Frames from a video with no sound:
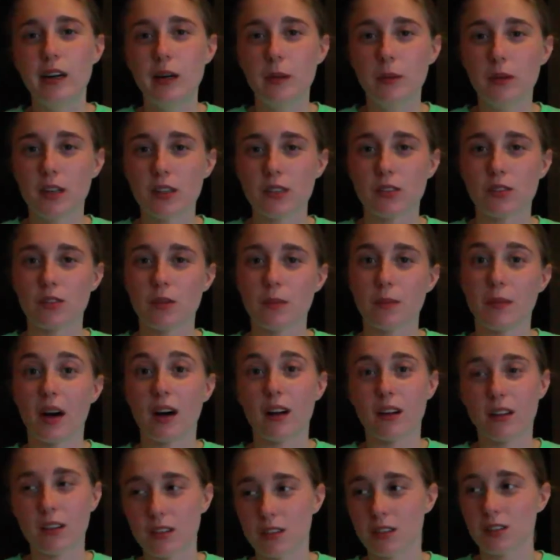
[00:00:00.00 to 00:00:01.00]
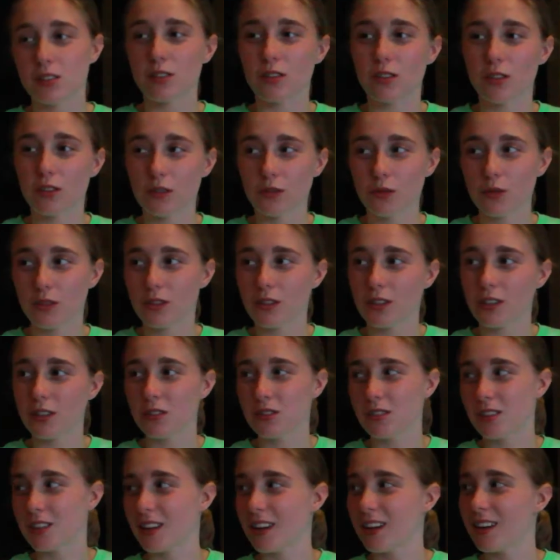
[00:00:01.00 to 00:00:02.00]
And also to monitor the stove when you're
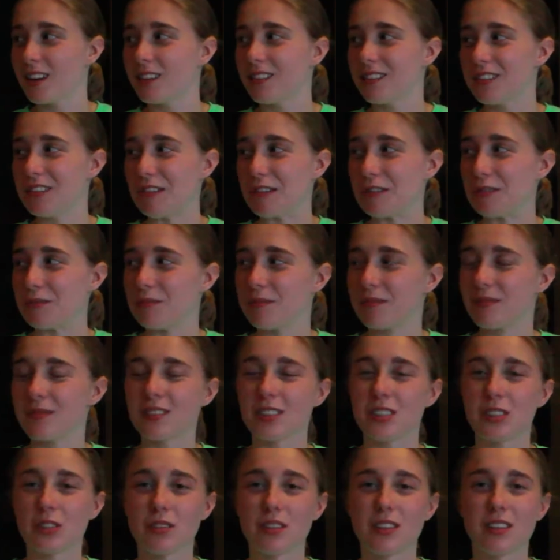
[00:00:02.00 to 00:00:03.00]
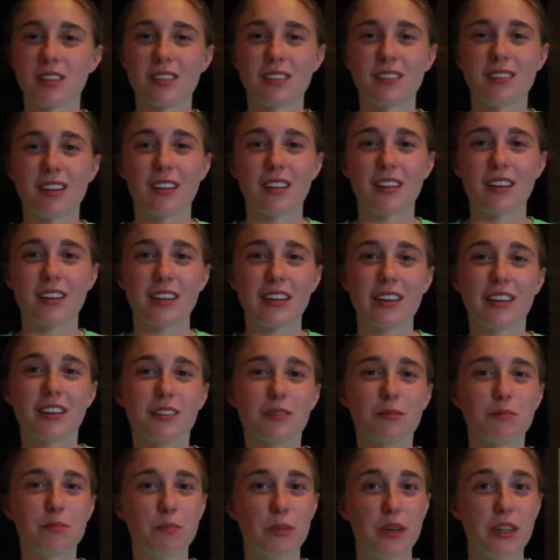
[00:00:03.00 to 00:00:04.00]
using it, so that nothing like
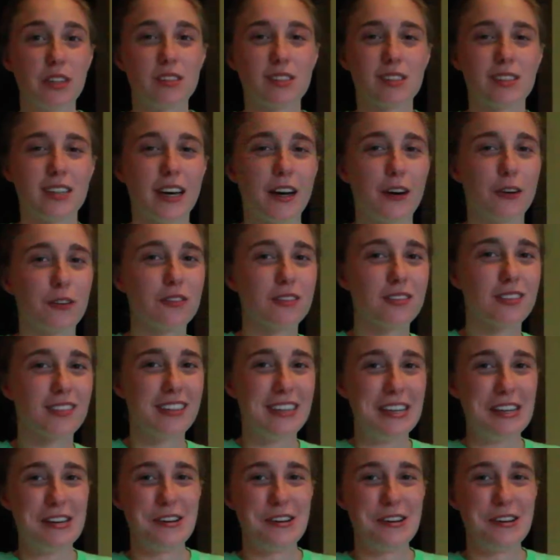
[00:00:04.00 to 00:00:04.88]
burns down.